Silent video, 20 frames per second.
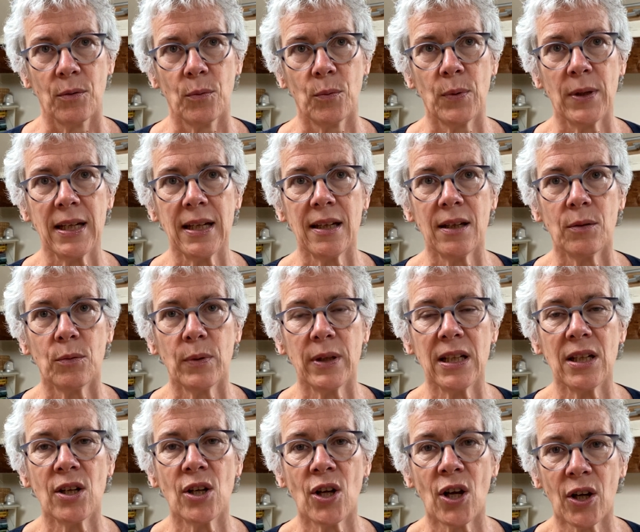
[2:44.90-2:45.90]
We
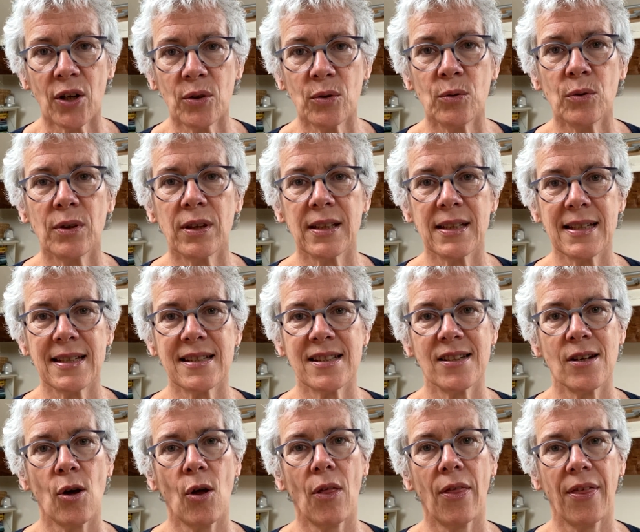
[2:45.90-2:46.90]
know that it's
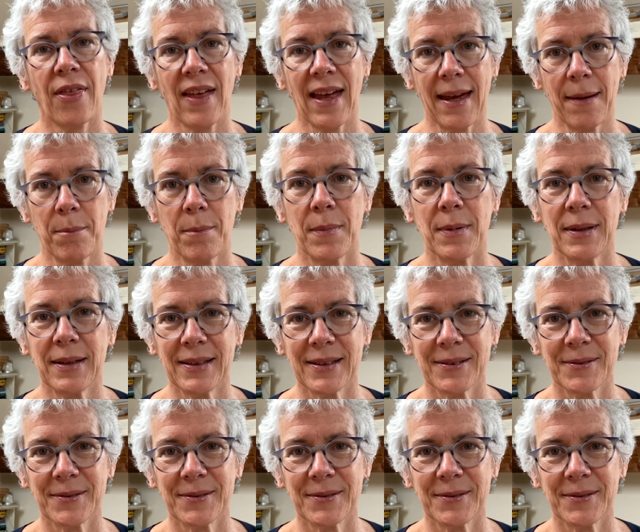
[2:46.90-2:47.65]
not them.